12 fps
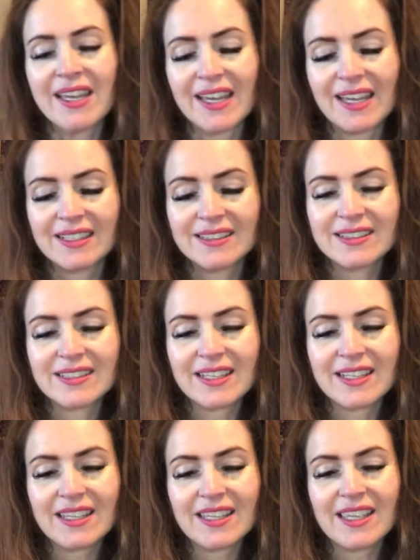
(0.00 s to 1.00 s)
And
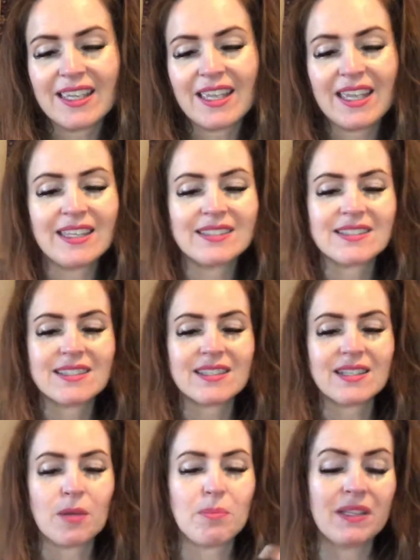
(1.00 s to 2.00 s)

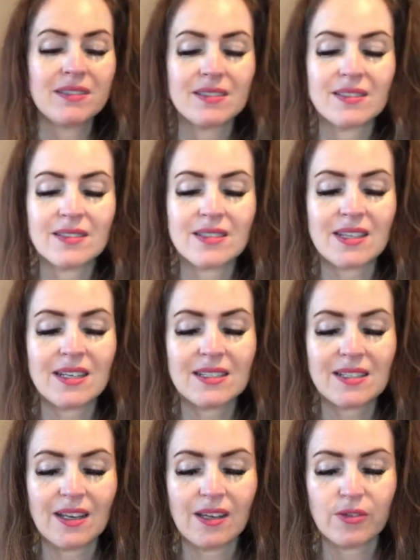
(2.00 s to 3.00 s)
it's abundance and
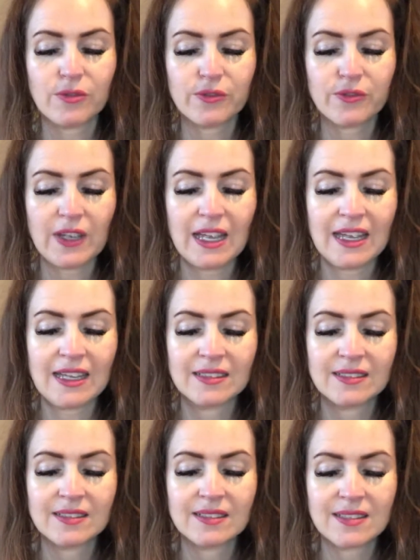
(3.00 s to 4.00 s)
it's love,
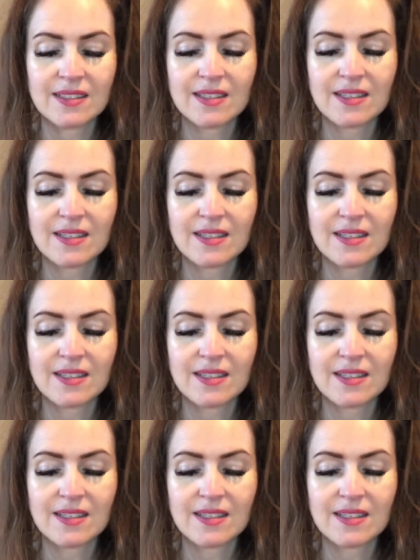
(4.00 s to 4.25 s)
and